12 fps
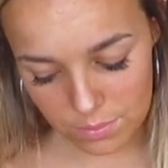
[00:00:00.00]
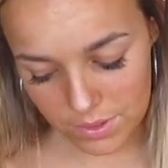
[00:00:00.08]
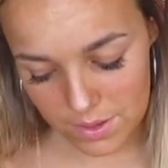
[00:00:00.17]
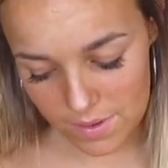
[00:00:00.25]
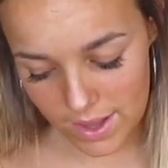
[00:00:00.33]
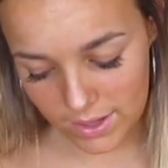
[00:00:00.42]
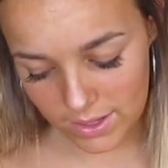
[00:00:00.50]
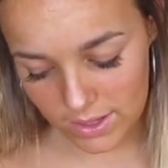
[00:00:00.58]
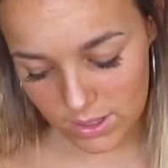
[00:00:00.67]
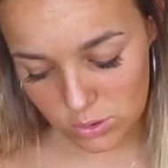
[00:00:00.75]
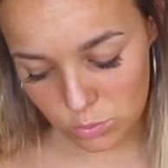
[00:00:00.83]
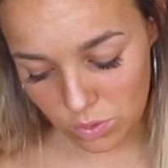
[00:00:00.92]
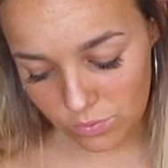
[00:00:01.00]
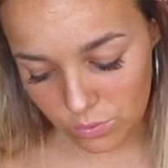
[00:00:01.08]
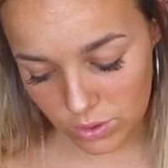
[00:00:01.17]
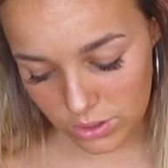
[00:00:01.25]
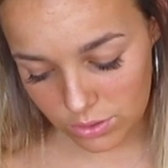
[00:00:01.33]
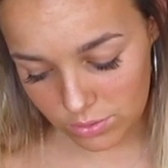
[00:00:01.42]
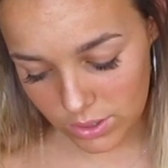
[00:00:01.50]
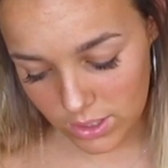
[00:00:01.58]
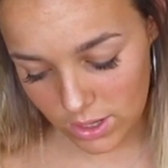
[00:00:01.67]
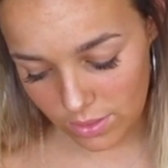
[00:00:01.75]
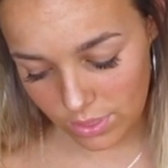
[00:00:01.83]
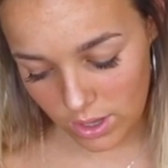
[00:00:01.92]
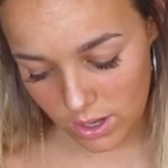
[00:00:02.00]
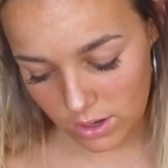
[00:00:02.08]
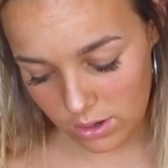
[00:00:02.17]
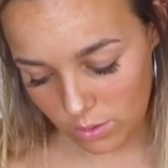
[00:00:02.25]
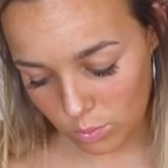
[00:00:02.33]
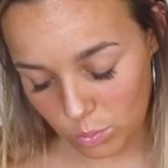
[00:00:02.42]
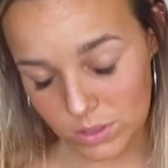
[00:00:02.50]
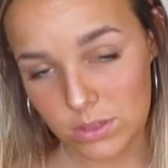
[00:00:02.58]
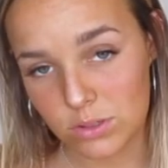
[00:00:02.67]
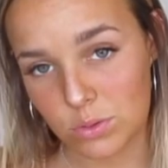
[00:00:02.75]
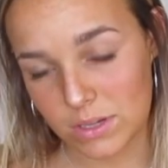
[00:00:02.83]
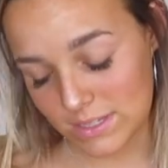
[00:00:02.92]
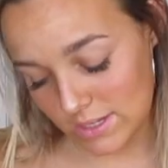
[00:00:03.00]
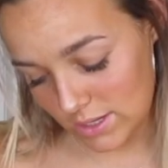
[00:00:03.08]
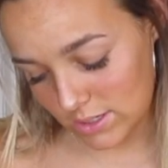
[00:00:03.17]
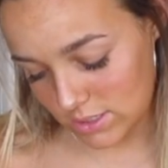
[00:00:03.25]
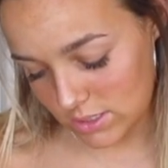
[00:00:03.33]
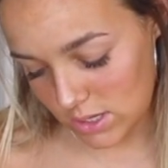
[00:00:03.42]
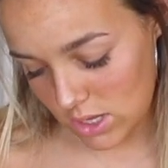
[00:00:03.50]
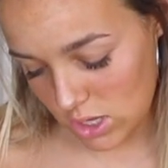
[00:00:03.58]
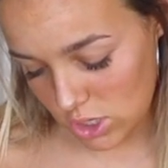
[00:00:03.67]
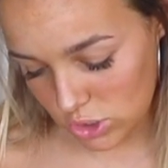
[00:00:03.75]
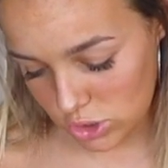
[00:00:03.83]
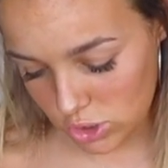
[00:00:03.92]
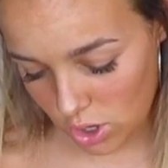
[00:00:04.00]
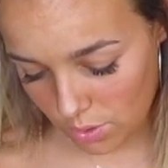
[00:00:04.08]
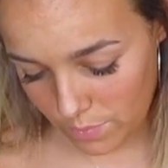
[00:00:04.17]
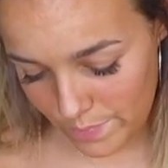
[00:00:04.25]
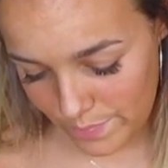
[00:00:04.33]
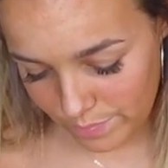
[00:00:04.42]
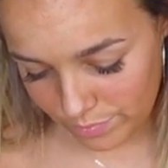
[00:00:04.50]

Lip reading: playback is $1.43 and then $1.26. So